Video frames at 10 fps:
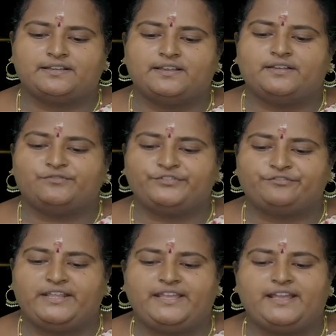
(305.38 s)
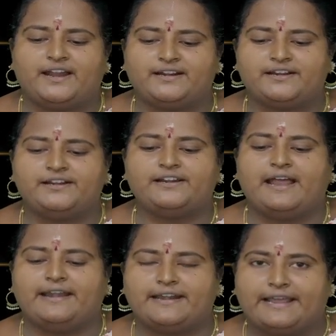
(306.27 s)
50, 100
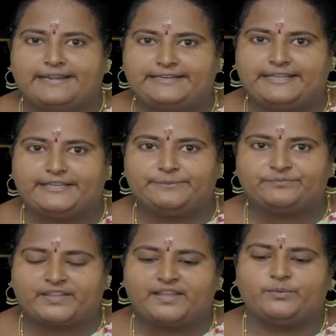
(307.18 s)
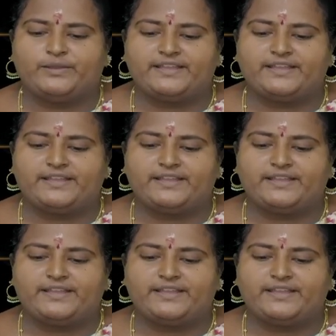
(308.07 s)
and 90, we